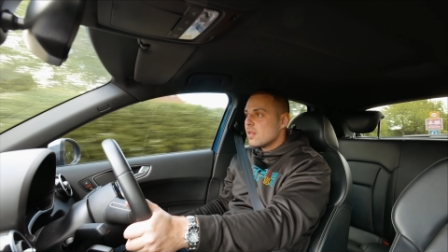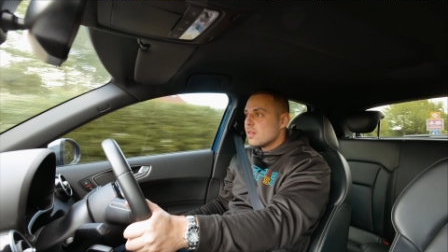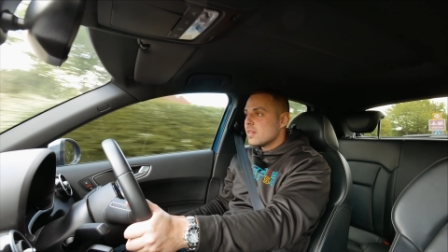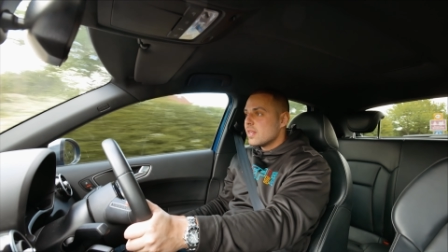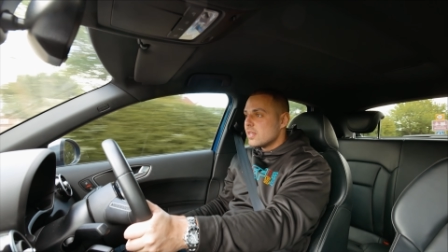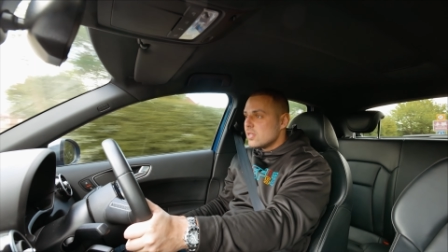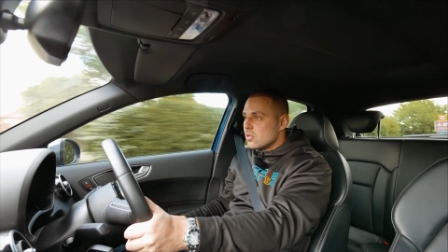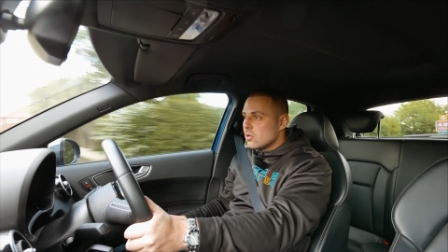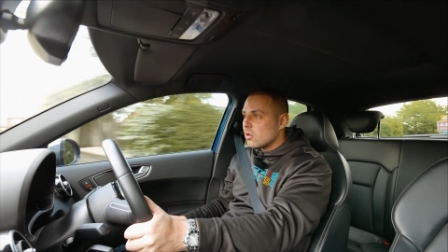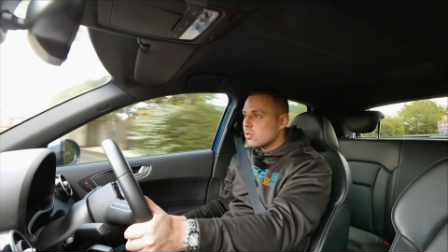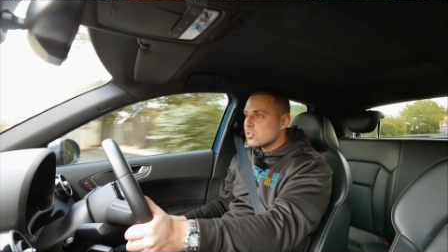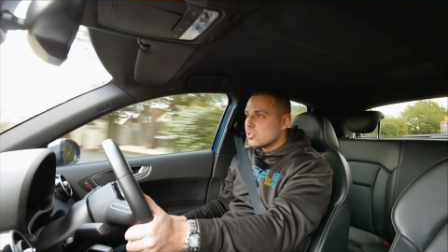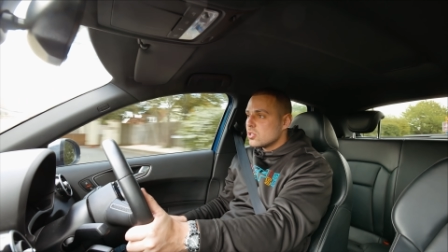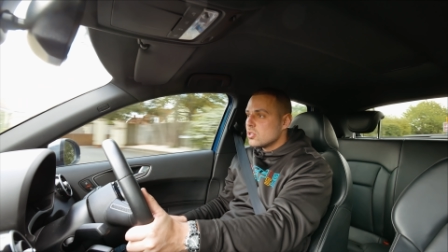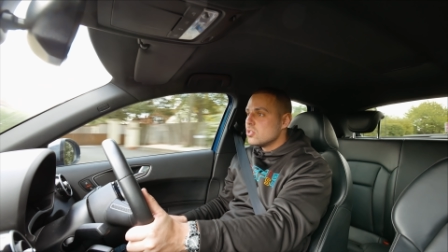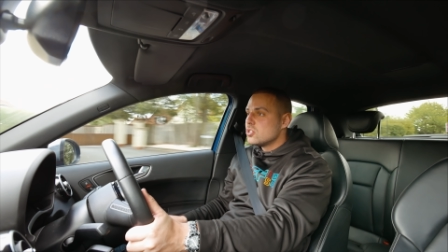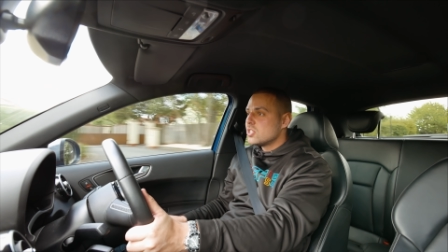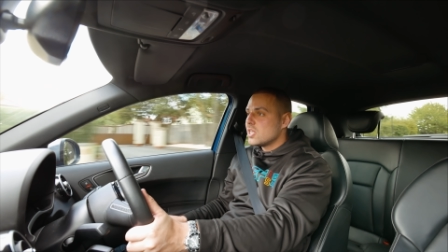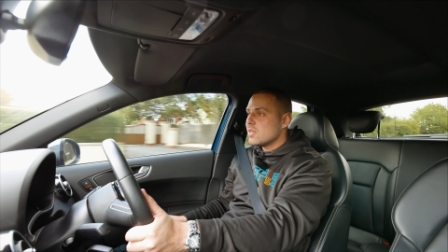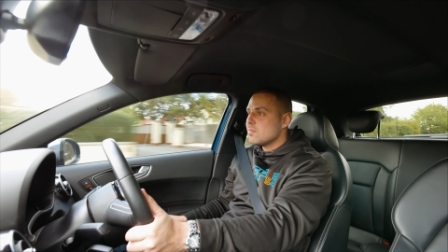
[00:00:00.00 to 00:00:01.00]
they're not
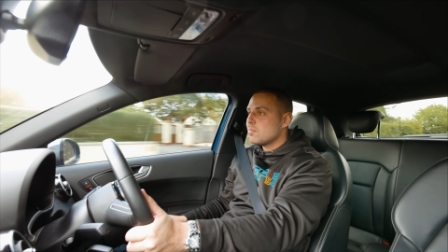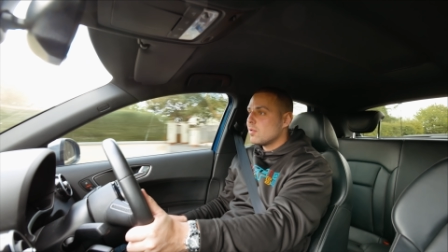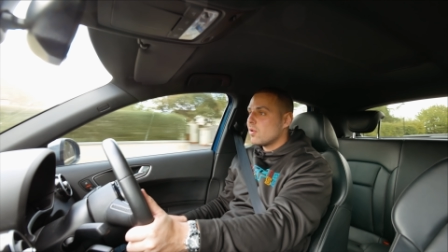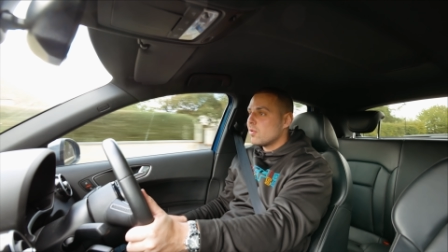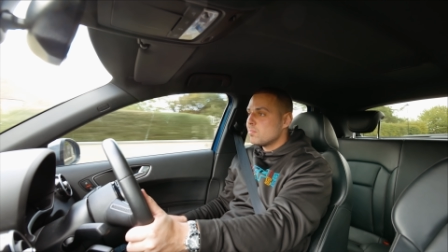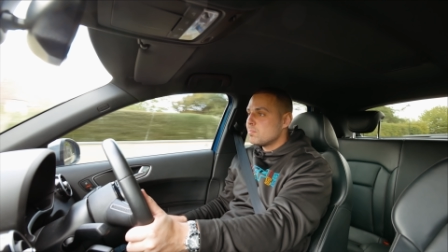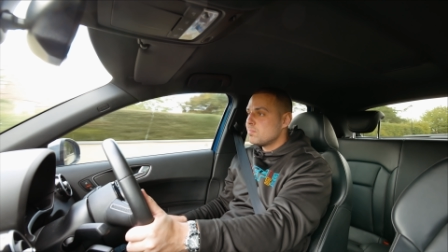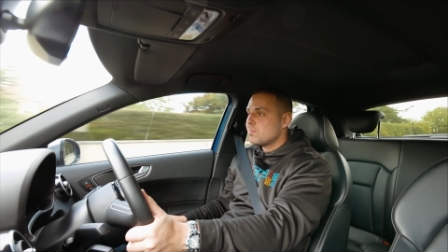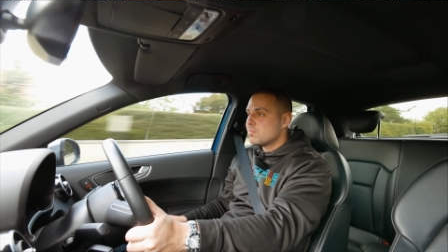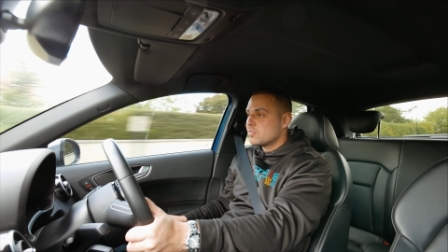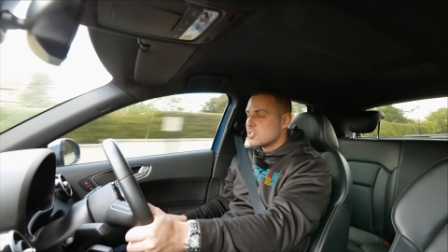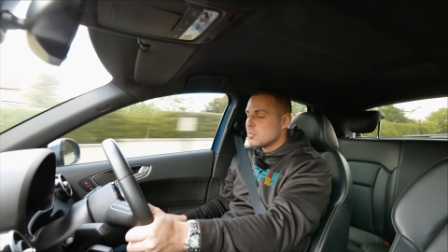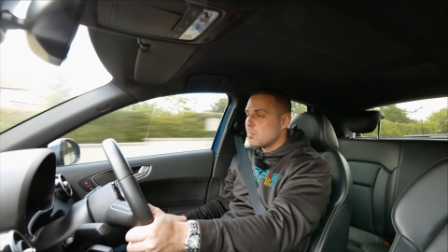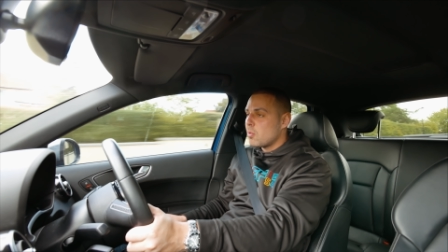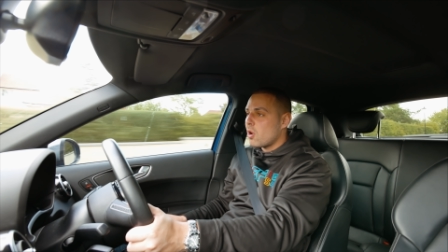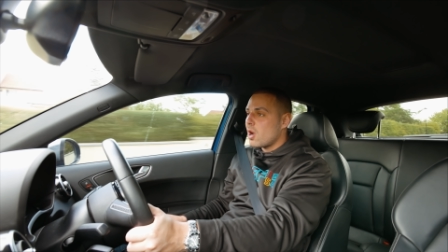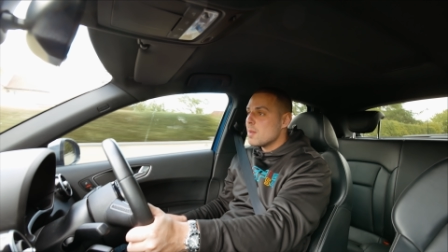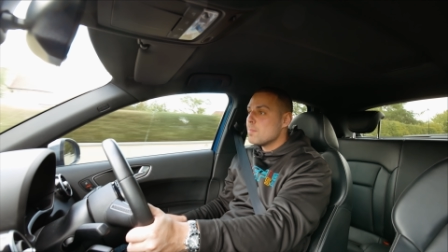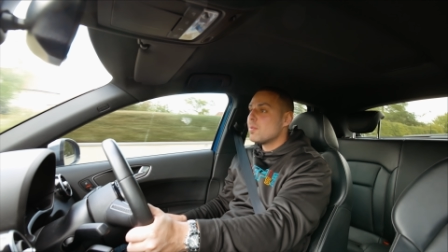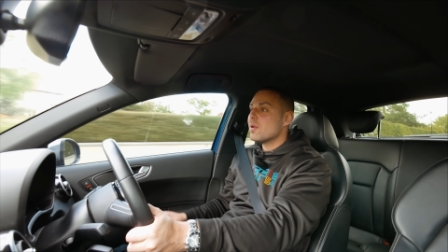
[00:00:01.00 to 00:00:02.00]
too cheap to
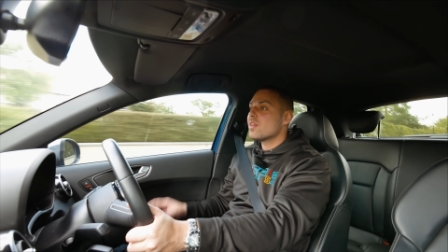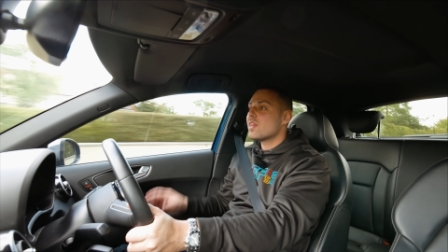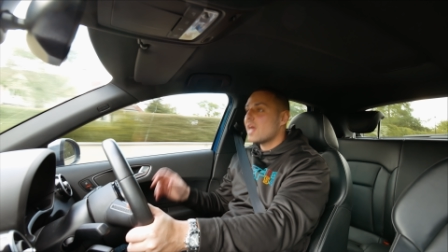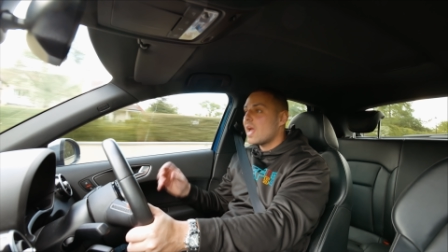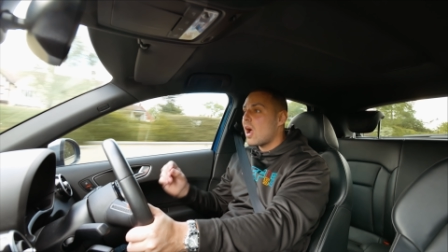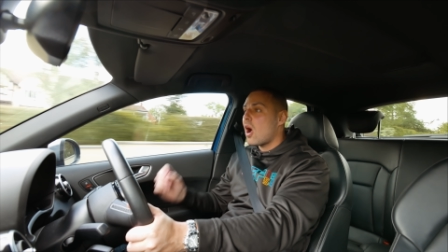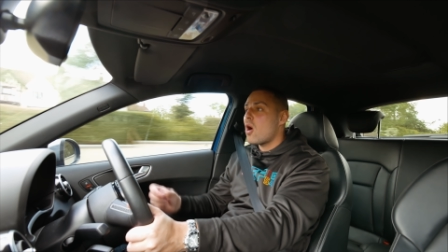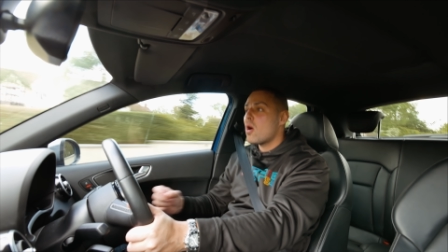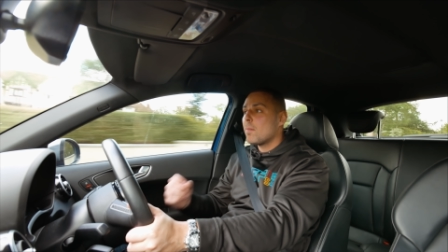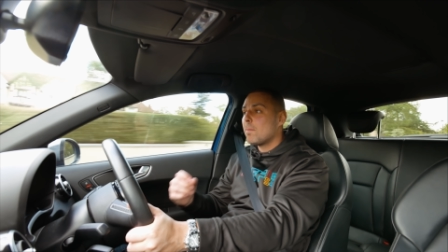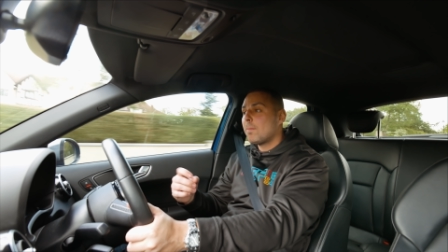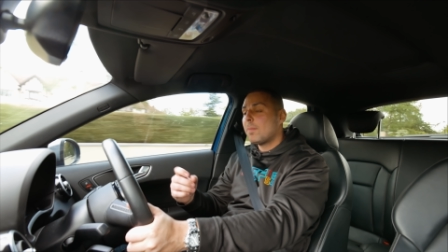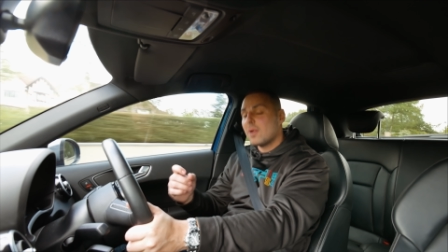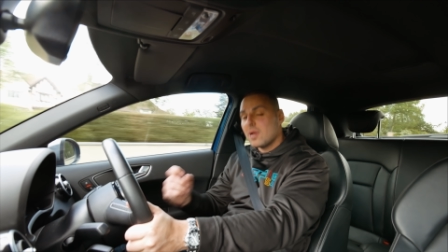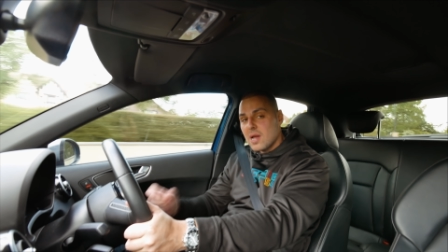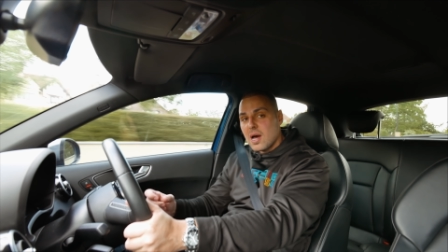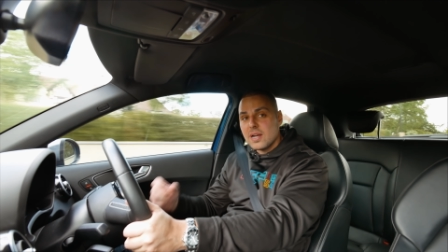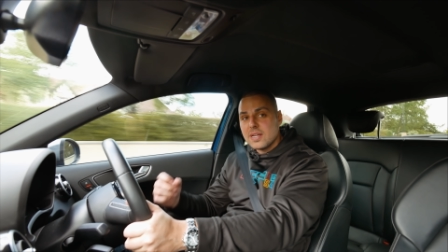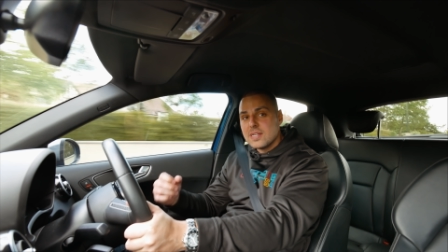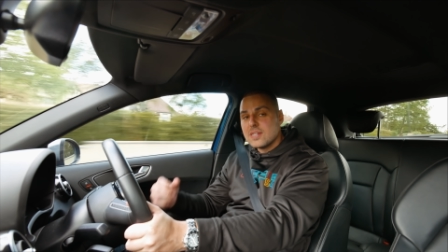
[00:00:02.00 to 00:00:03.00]
buy, but they are a
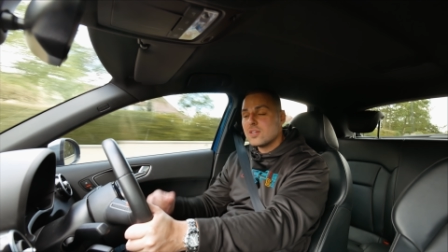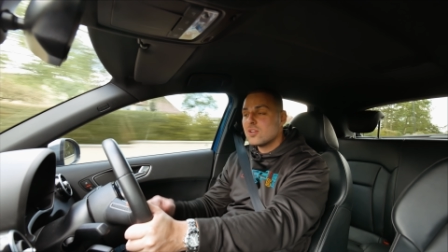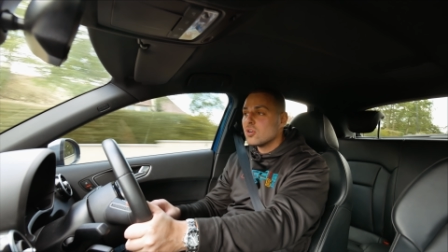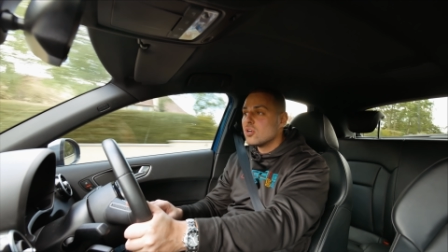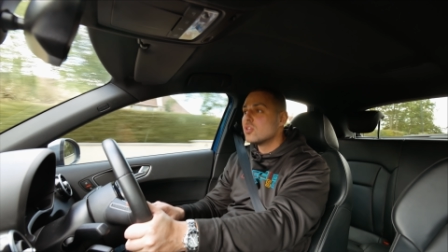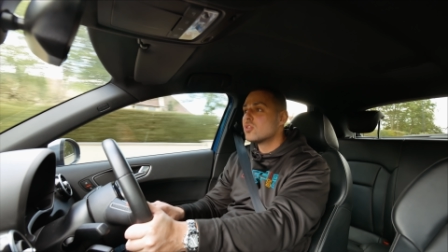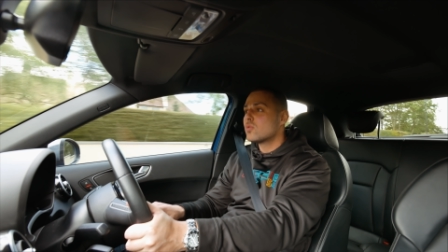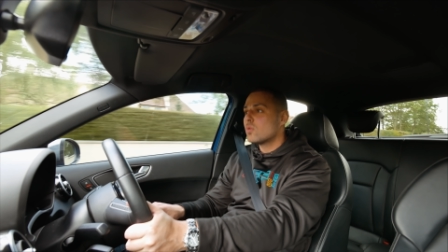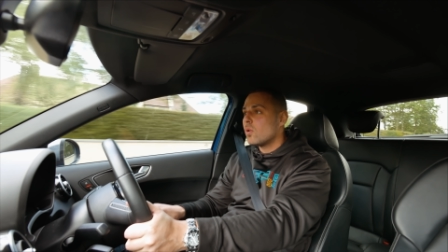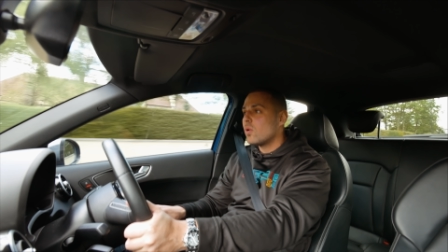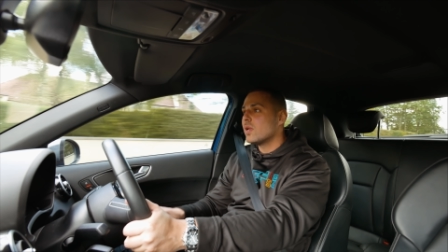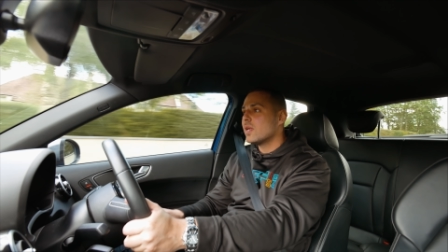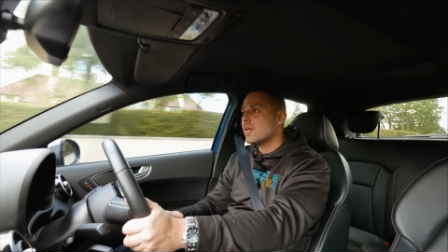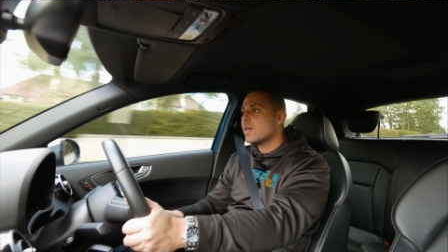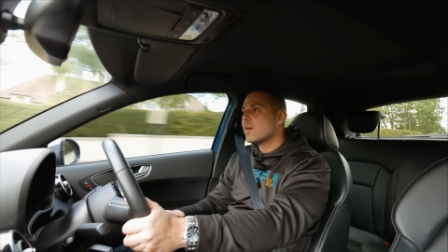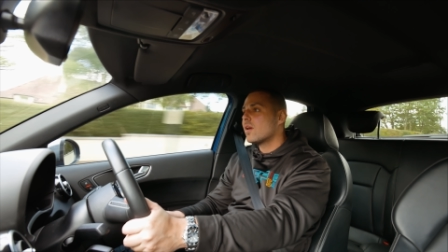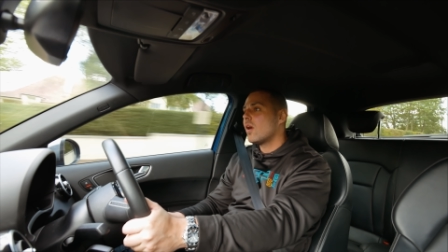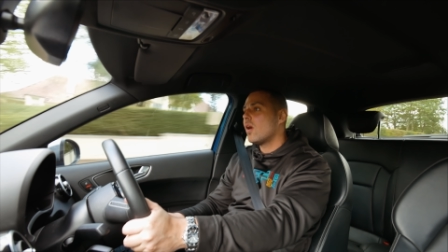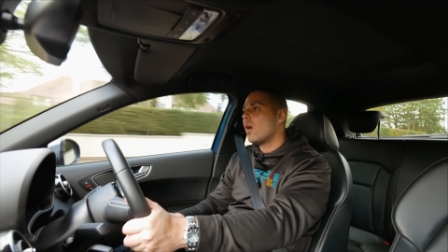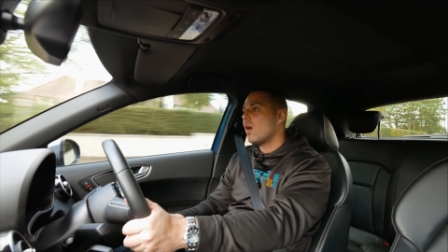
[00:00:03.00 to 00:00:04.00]
bloody good
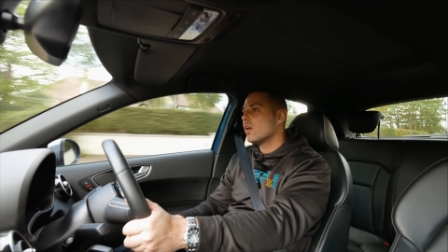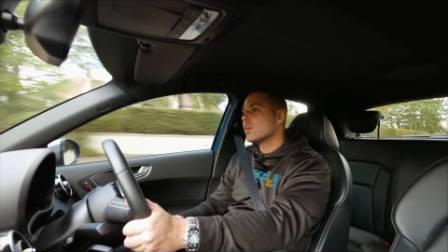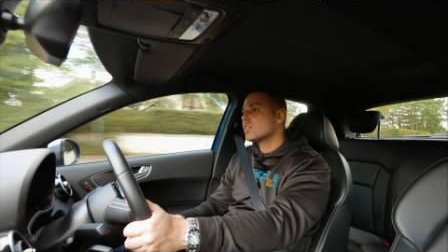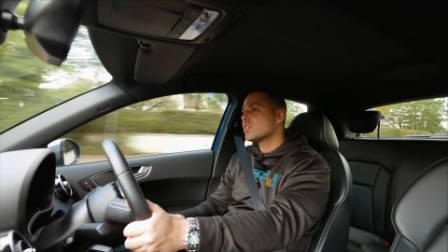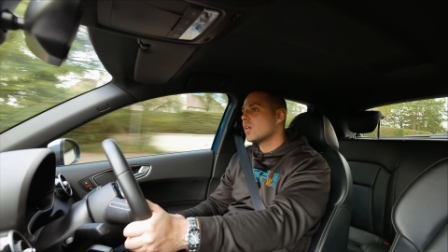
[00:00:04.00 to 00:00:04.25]
quality car.